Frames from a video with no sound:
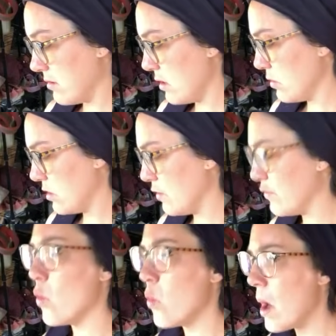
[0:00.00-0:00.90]
sit with you
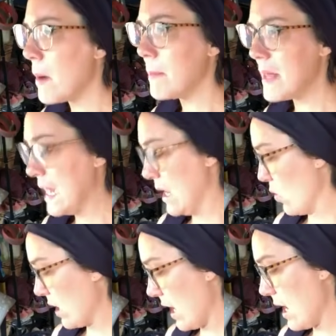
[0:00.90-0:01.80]
for 1 minute,
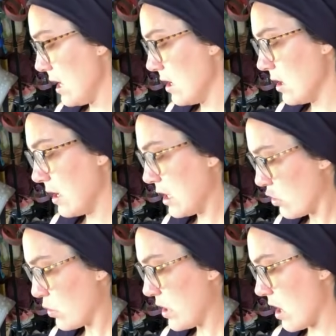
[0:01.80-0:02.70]
okay?
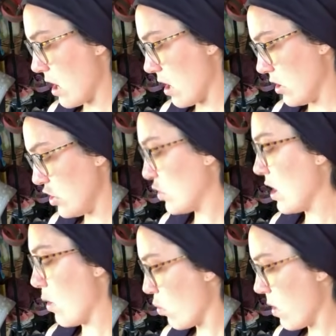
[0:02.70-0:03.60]
Here we are. You
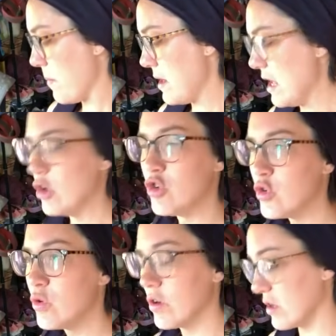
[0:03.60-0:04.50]
got 1 minute.
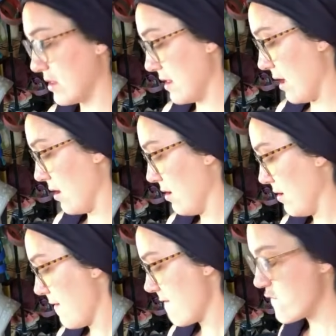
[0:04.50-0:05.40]
Do your thing.
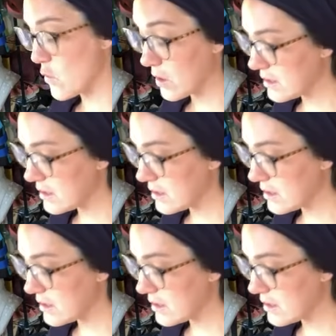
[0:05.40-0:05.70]
40